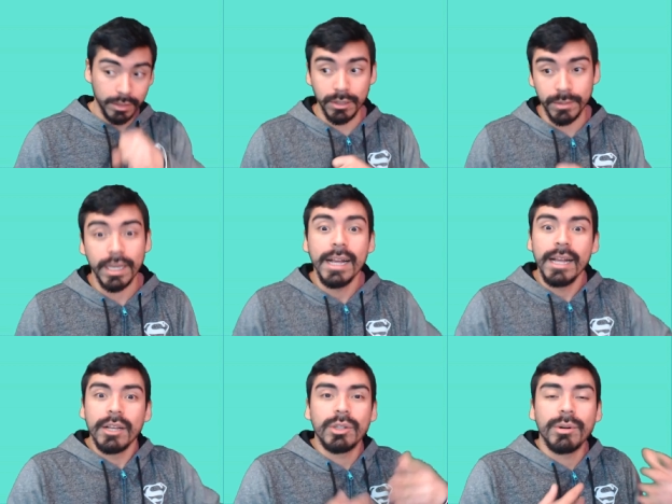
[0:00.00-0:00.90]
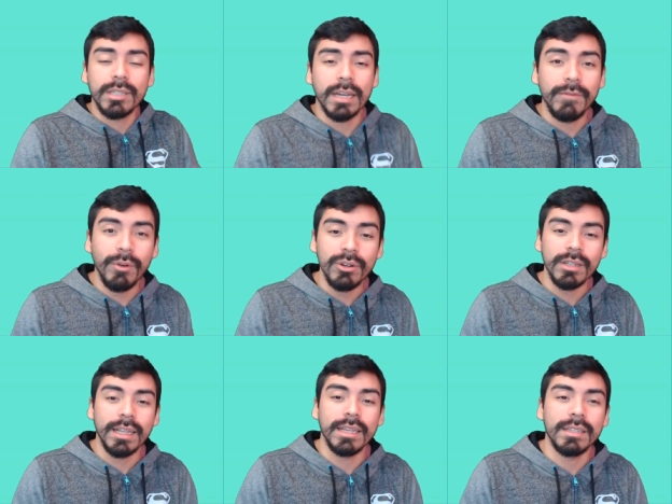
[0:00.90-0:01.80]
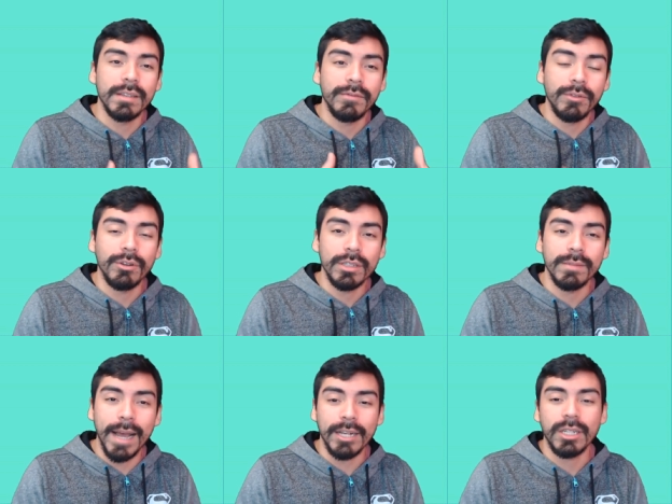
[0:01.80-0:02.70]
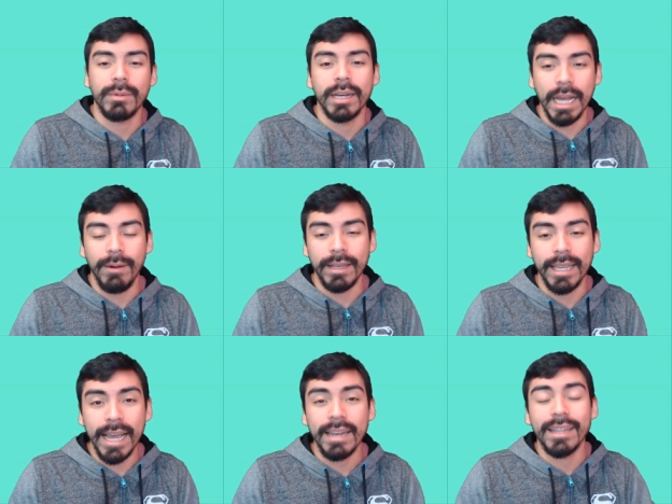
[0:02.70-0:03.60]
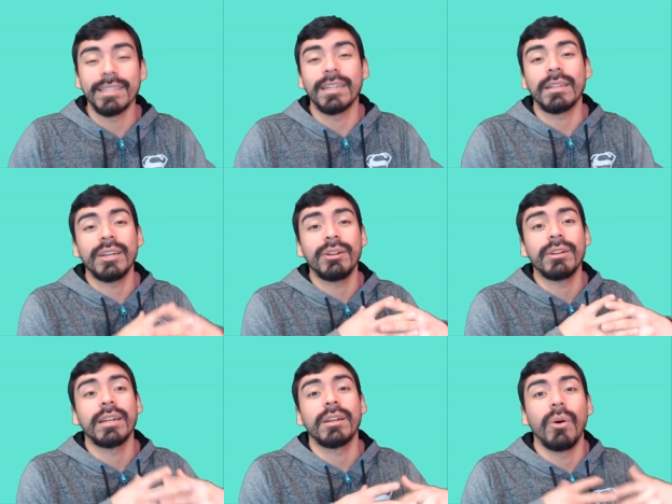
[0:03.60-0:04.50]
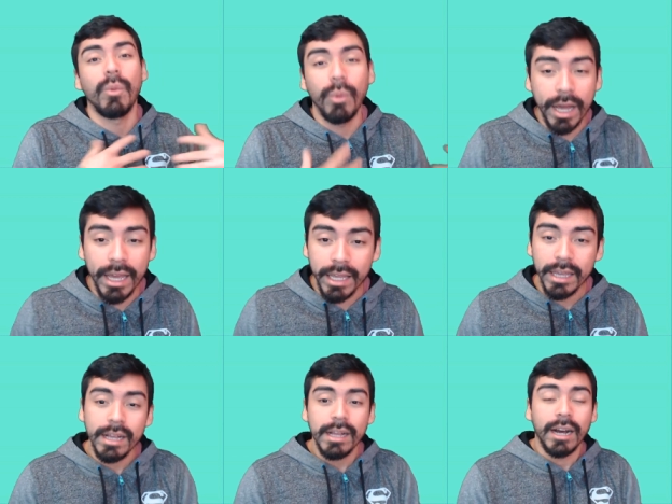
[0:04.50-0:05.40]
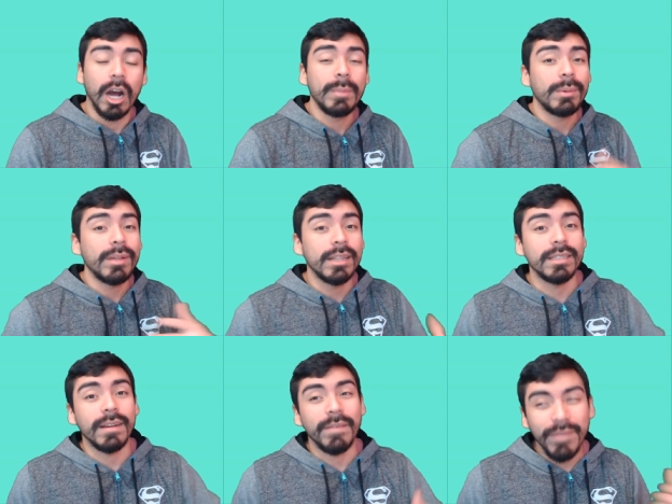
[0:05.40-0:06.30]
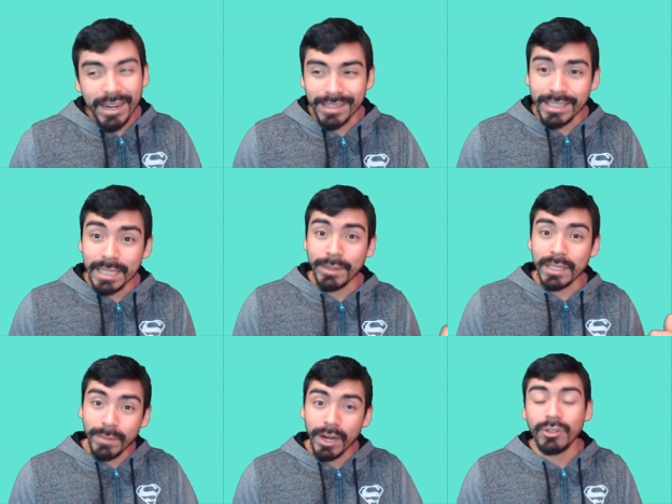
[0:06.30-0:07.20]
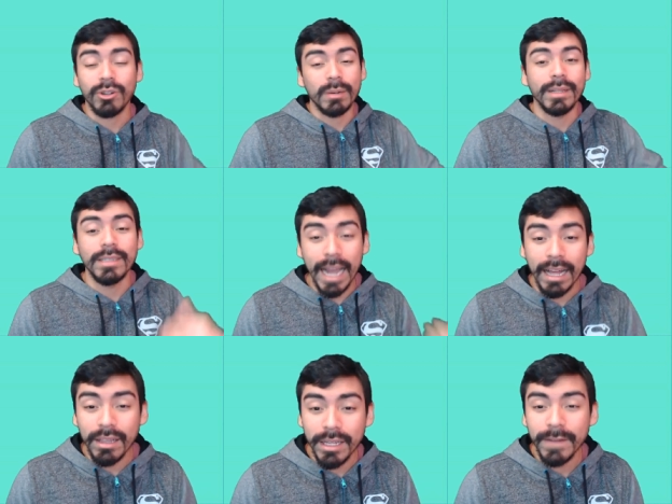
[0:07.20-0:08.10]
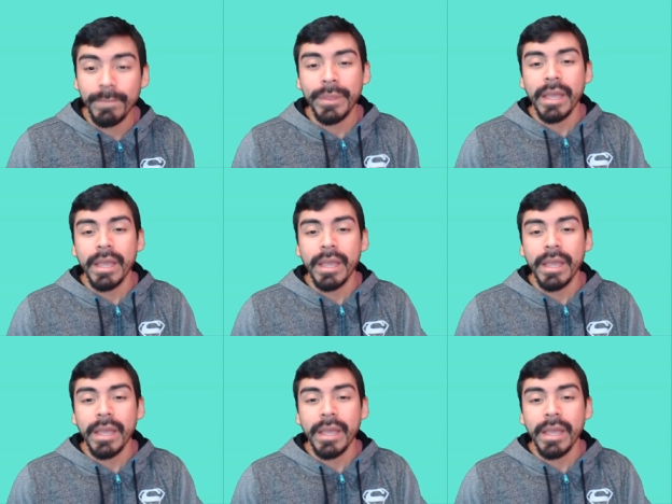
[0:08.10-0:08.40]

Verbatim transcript: Excuse me. So it's unfortunate that the first matchup right now, again, is Atlanta United away. I hope that really doesn't affect the team as much or the mentality.